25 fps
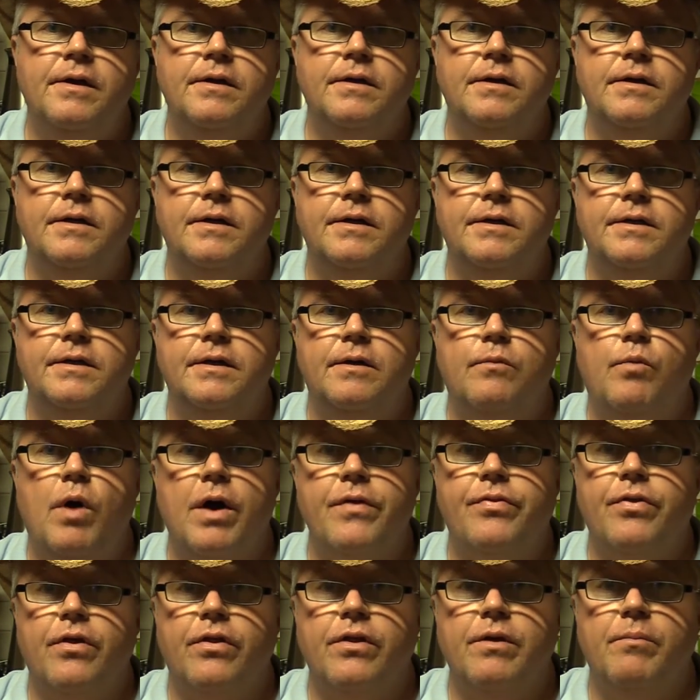uh,
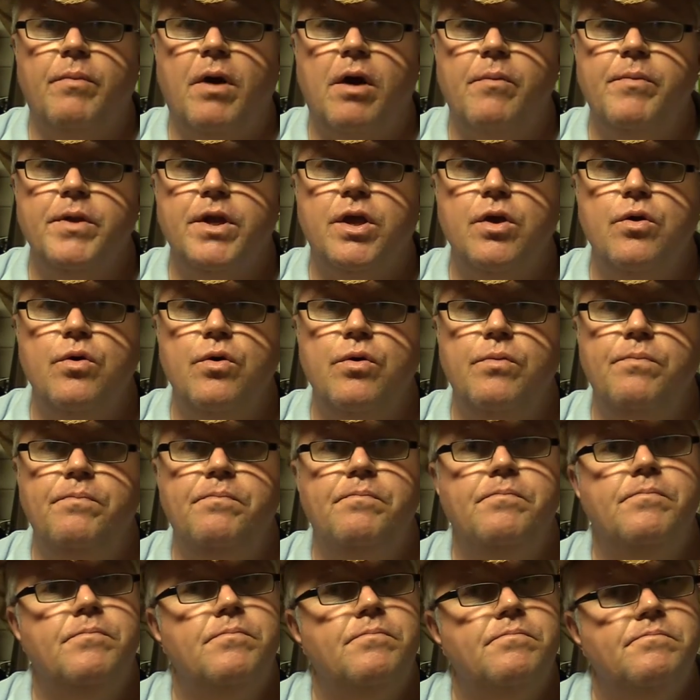White Thunder Barbecue,
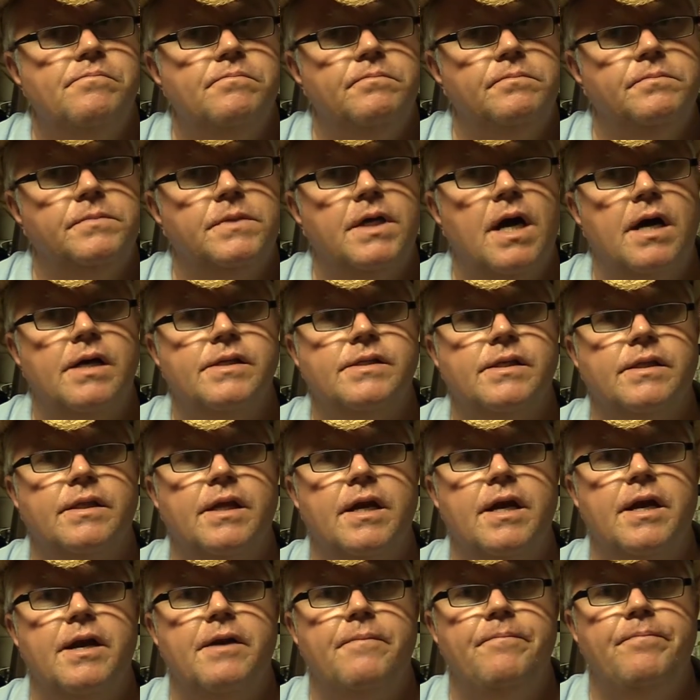guys are
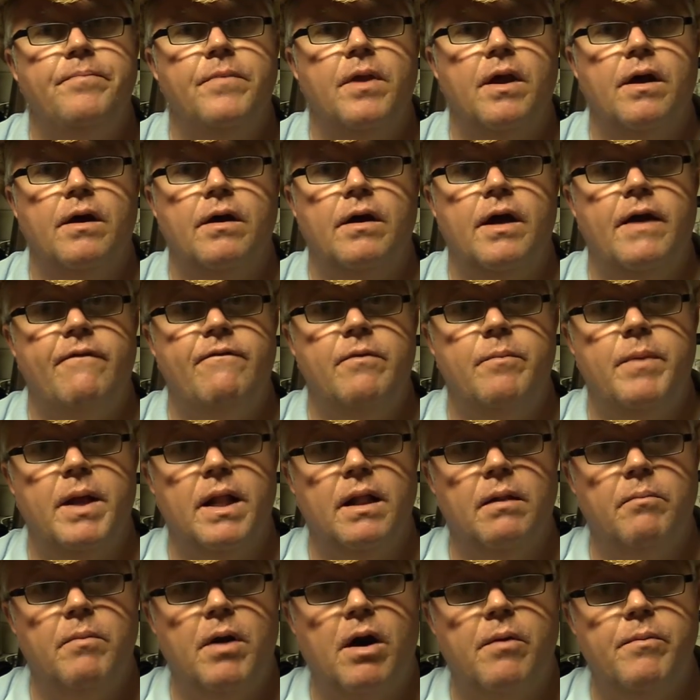there. Uh, Heavy
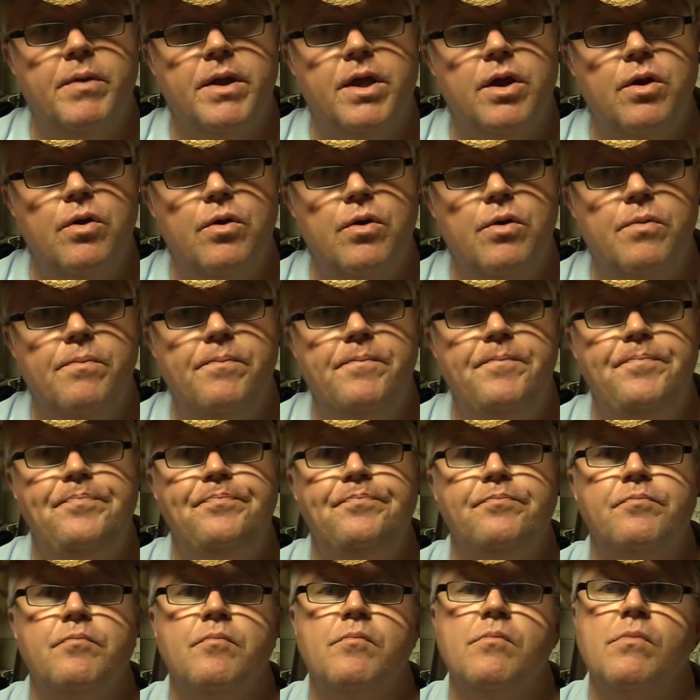Metal Barbecue
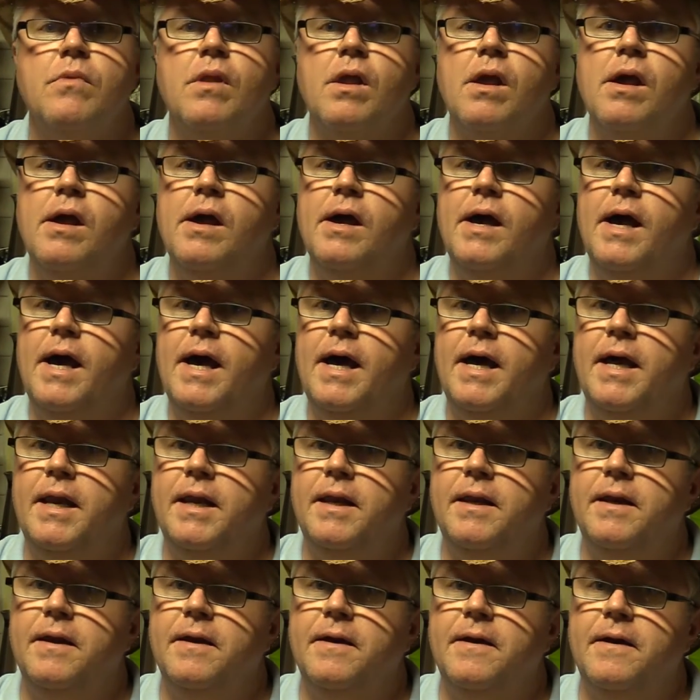
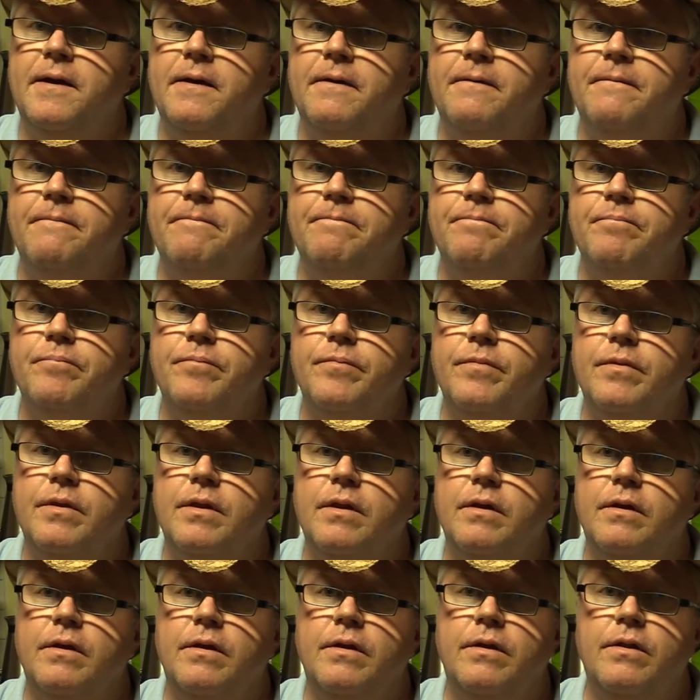and um,
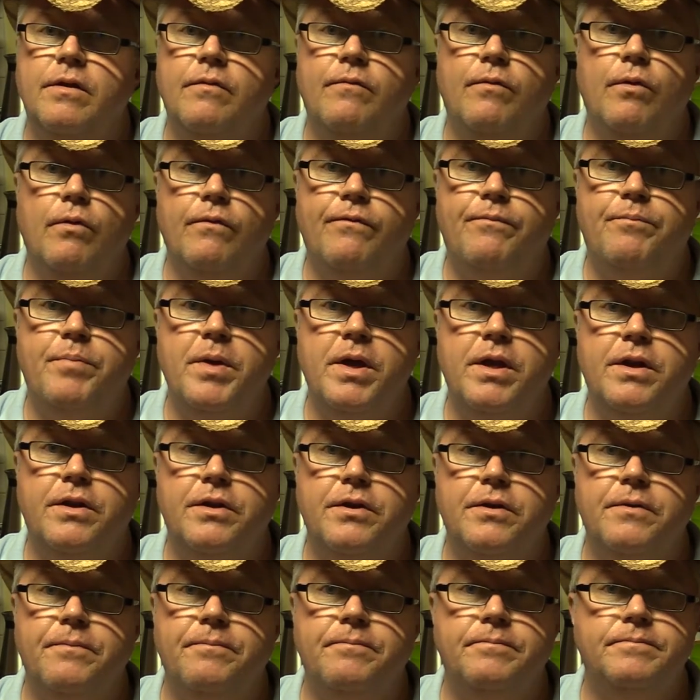the Wolfe
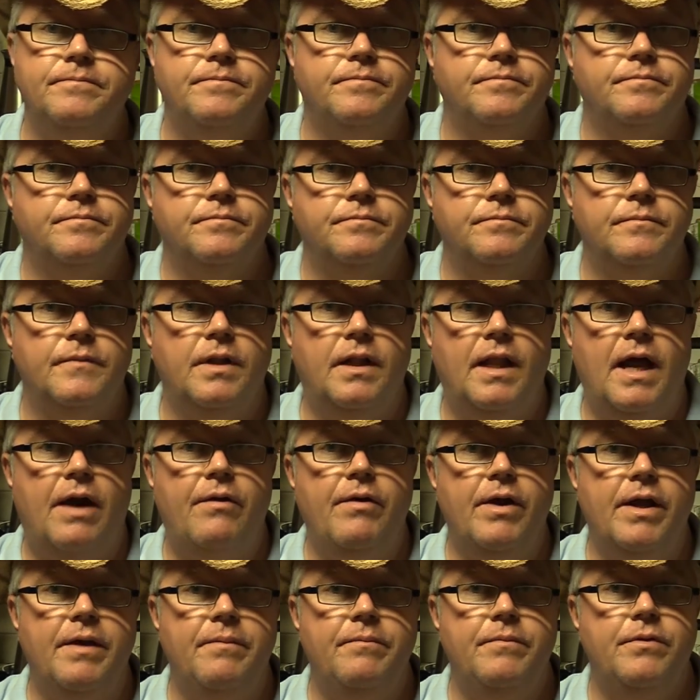Pit,
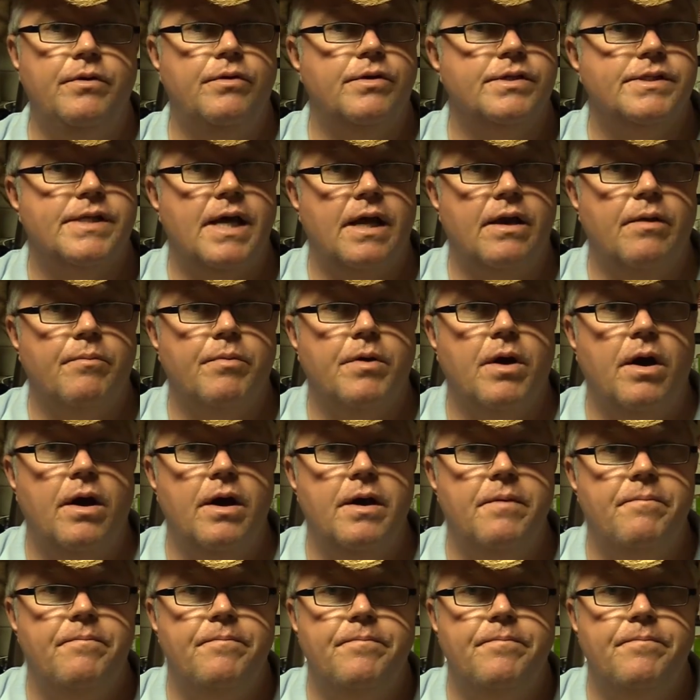Larry, you're a stand-up guy.